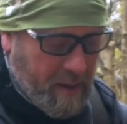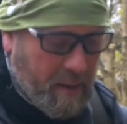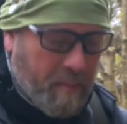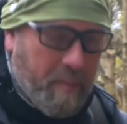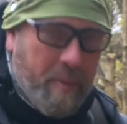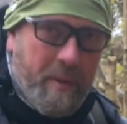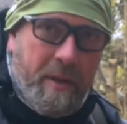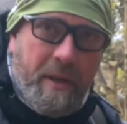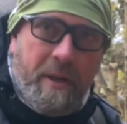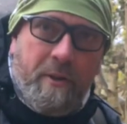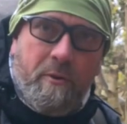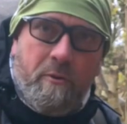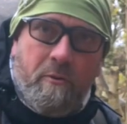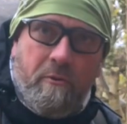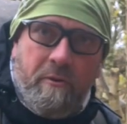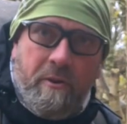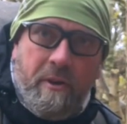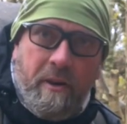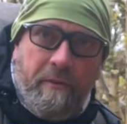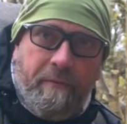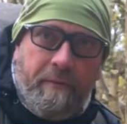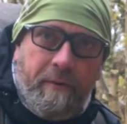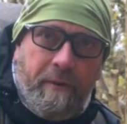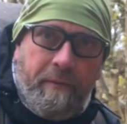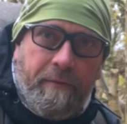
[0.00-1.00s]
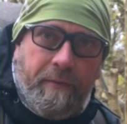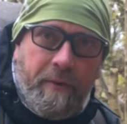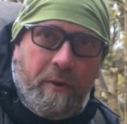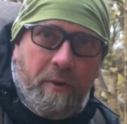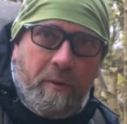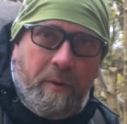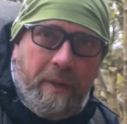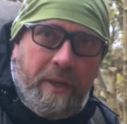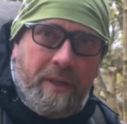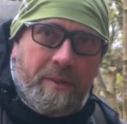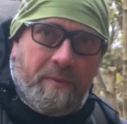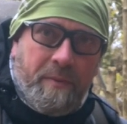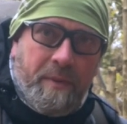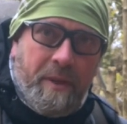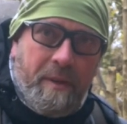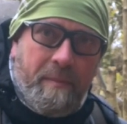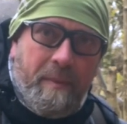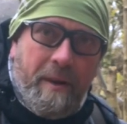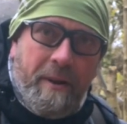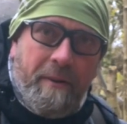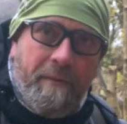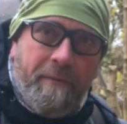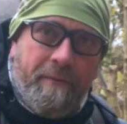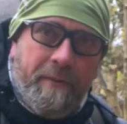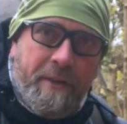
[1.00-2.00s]
Been ignoring her for a few weeks with the
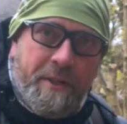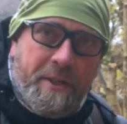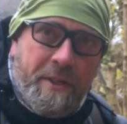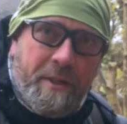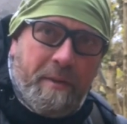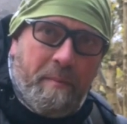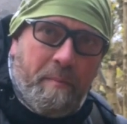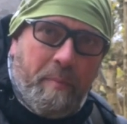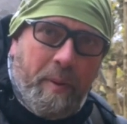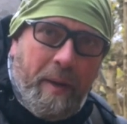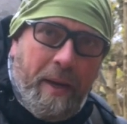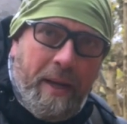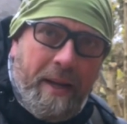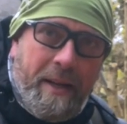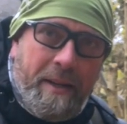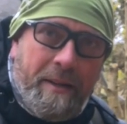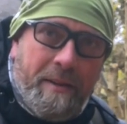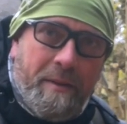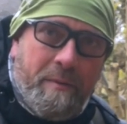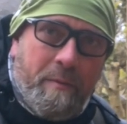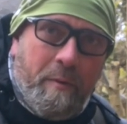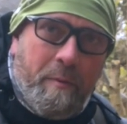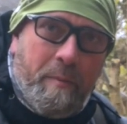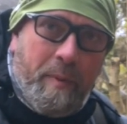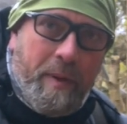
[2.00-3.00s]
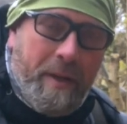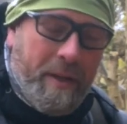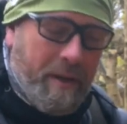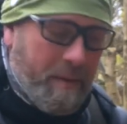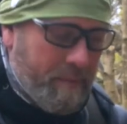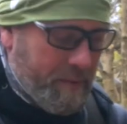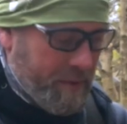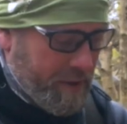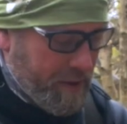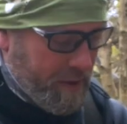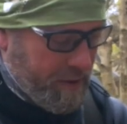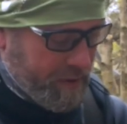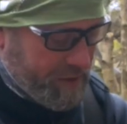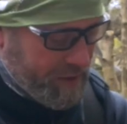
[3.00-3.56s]
amount of fishing and paddling that we've been up to,